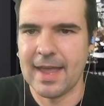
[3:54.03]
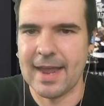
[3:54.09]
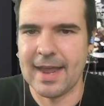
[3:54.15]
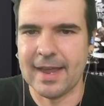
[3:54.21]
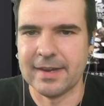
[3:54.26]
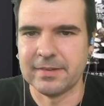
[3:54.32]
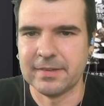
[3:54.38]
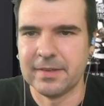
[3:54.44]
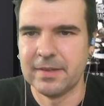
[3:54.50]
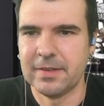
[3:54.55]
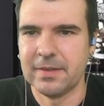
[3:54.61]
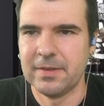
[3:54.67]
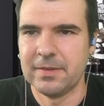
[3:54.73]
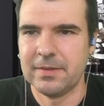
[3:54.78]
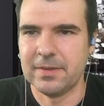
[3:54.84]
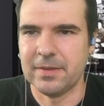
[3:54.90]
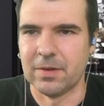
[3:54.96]
and
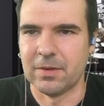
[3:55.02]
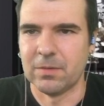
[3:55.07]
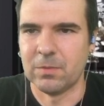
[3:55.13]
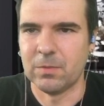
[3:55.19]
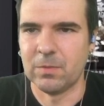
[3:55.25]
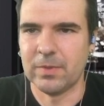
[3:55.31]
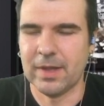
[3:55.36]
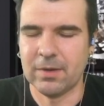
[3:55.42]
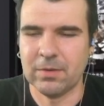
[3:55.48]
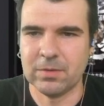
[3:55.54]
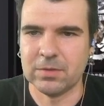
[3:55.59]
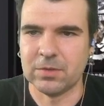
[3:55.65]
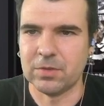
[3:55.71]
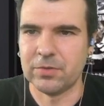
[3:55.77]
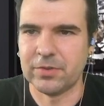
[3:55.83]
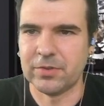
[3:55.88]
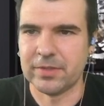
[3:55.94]
you know, without
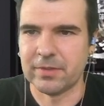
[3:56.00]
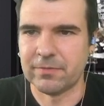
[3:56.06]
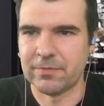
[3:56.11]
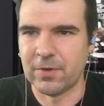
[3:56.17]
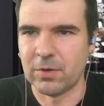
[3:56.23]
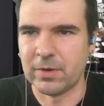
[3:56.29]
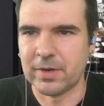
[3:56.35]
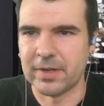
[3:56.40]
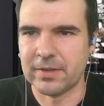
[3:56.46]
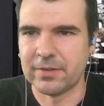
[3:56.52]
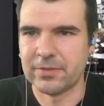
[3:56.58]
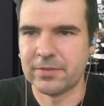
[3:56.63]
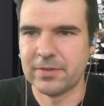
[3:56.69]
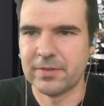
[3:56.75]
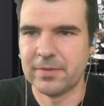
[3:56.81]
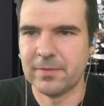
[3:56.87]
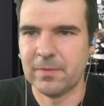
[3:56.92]
losing the
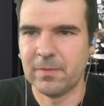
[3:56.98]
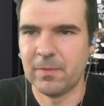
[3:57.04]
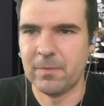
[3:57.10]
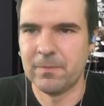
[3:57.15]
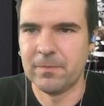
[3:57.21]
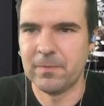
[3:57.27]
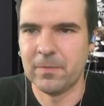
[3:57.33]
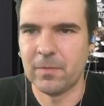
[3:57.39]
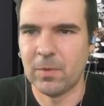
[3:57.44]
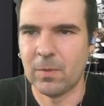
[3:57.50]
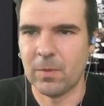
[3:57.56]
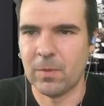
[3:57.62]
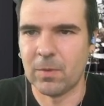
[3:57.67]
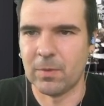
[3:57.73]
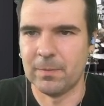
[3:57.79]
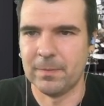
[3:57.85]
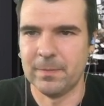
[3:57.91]
focus
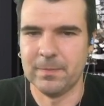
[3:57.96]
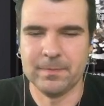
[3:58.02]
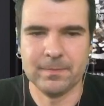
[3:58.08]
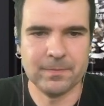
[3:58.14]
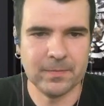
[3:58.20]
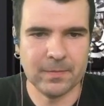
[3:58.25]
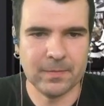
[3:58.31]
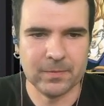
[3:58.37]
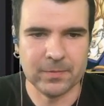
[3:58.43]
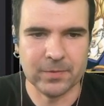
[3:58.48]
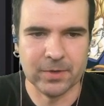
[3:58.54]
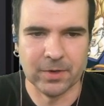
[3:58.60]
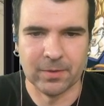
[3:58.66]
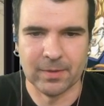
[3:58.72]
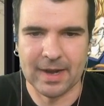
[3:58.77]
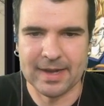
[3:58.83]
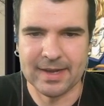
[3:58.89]
or, you
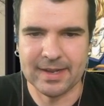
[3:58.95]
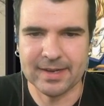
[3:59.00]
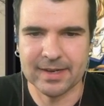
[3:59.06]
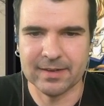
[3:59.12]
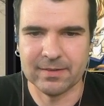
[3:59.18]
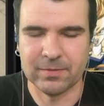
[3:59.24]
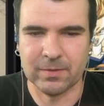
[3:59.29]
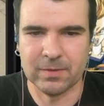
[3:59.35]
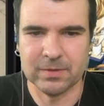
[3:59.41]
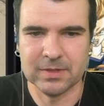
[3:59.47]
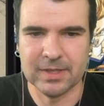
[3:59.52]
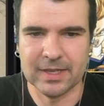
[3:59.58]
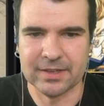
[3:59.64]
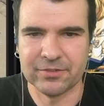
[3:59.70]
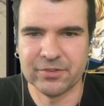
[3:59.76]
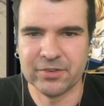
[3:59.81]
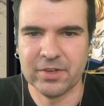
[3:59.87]
know, any kind of
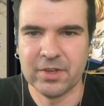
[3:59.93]
glitch,